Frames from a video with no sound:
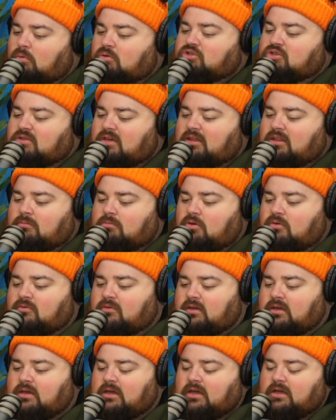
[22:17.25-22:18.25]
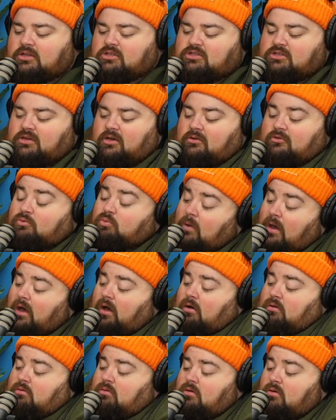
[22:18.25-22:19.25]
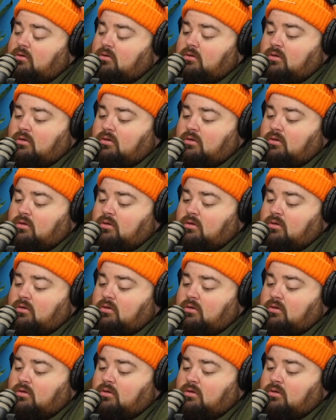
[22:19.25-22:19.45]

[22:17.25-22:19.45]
what do you think of the movie?" And she goes, "Well,